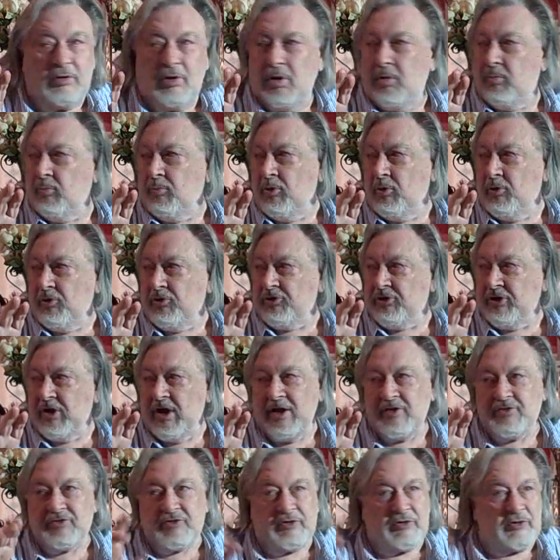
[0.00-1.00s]
on both
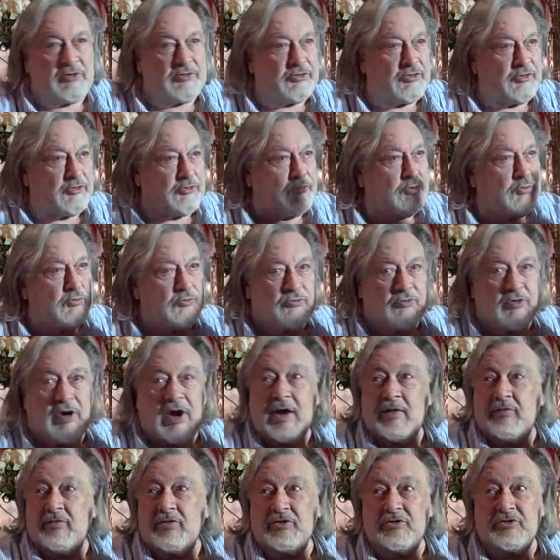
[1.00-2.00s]
sides and looked at two
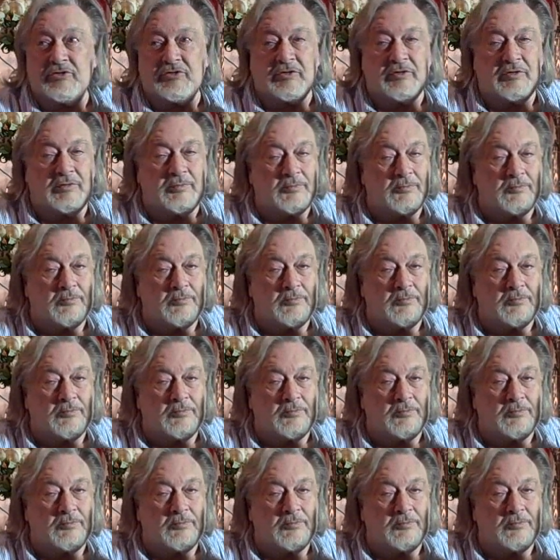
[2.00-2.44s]
drivers,